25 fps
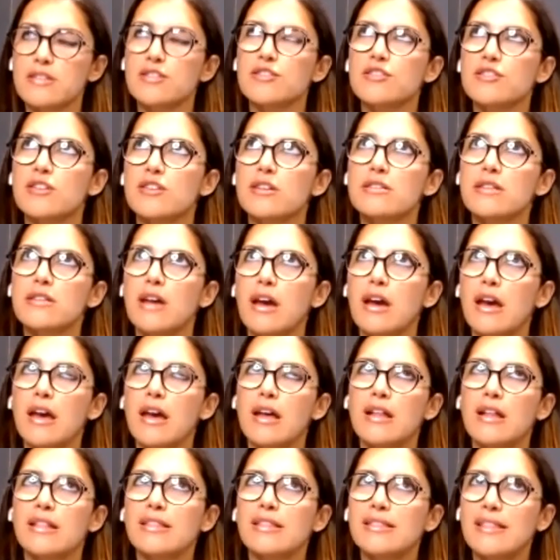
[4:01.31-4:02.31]
You're just
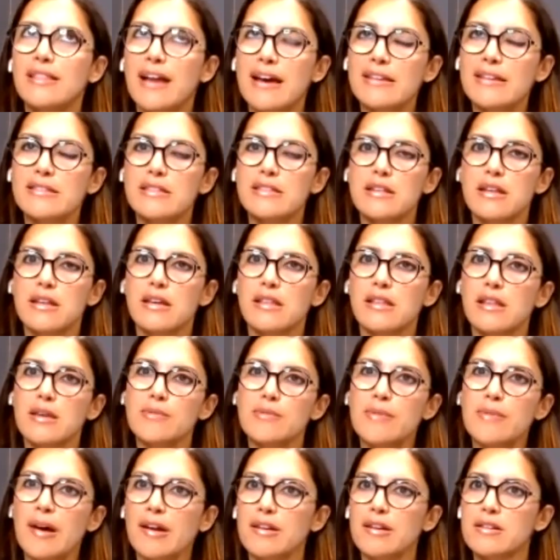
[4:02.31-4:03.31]
lessening the
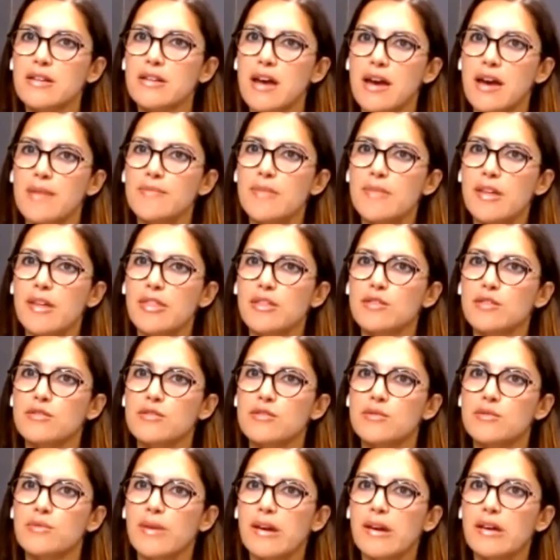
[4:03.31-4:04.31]
amount of time that
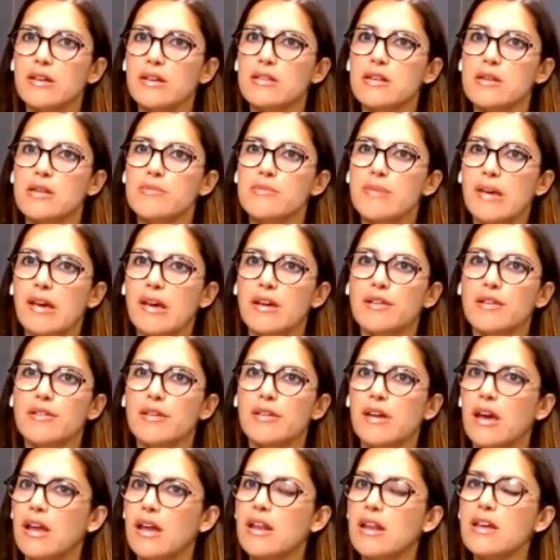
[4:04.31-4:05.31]
those wrinkles are being
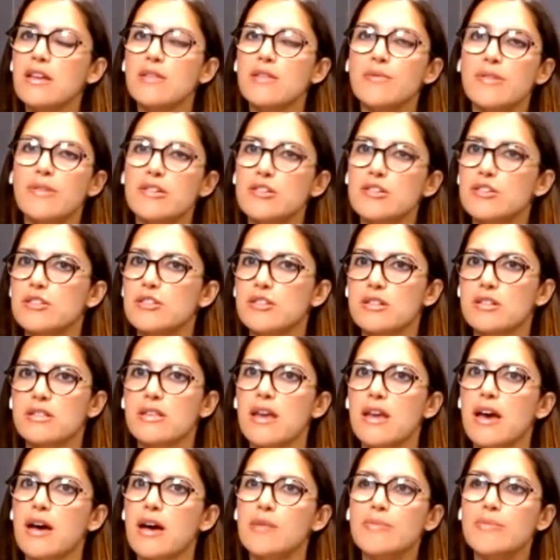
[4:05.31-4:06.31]
created, which is just
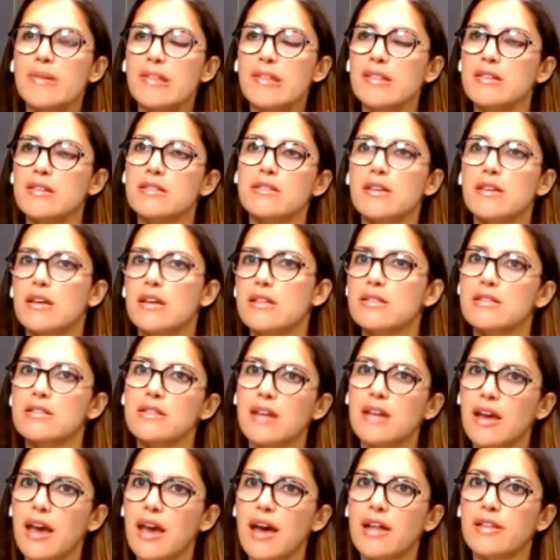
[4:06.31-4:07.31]
helping the skin
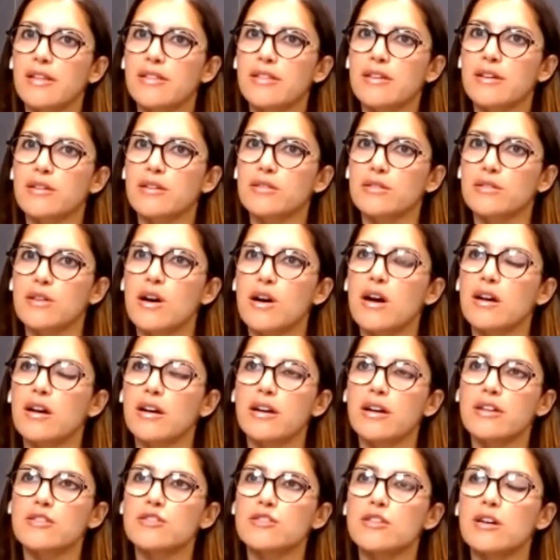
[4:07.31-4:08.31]
stay healthier
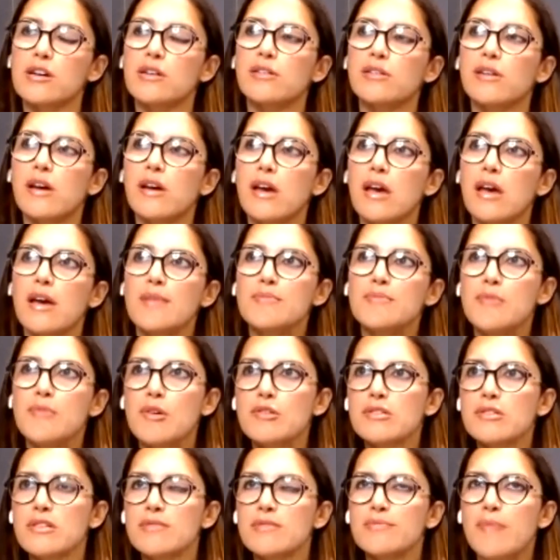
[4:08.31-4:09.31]
longer. So
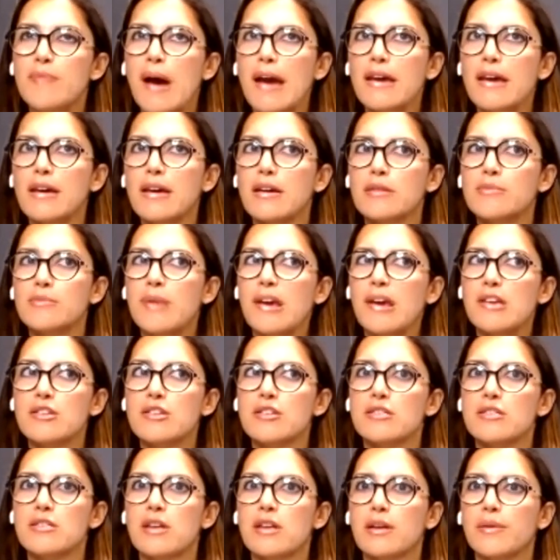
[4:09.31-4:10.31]
most of my young
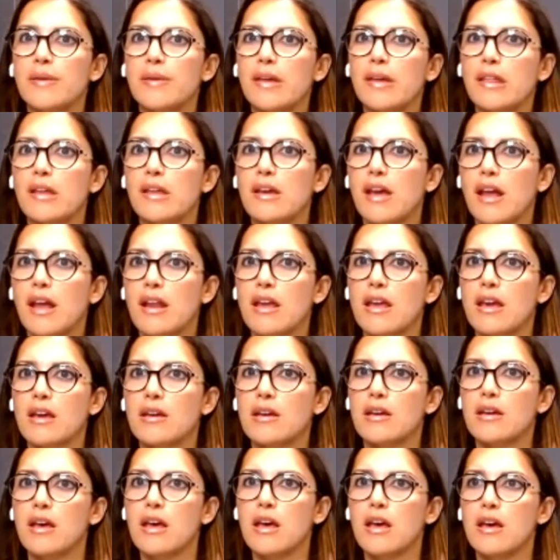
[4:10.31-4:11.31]
patients are really
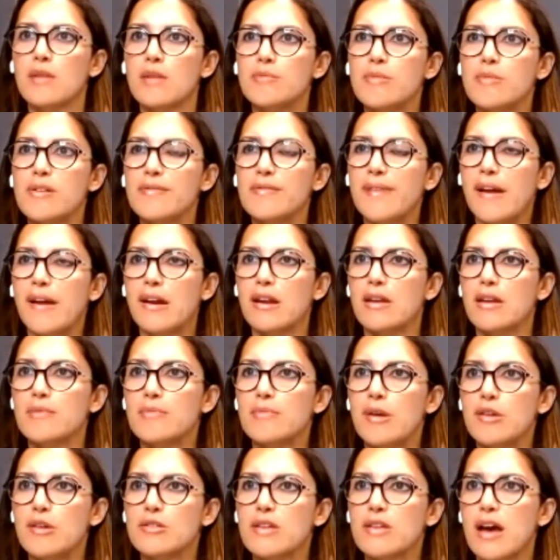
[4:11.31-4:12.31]
getting preventative
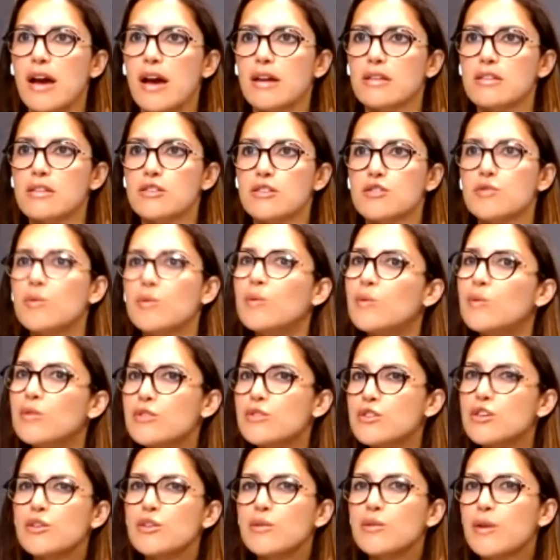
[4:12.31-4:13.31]
Botox
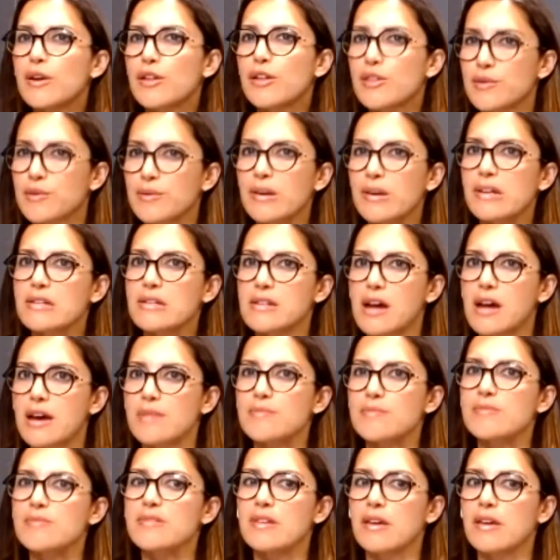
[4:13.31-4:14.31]
two or three
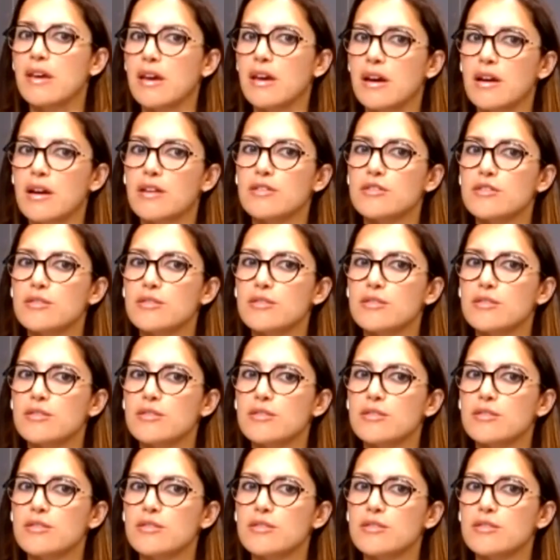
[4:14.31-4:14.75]
times a year.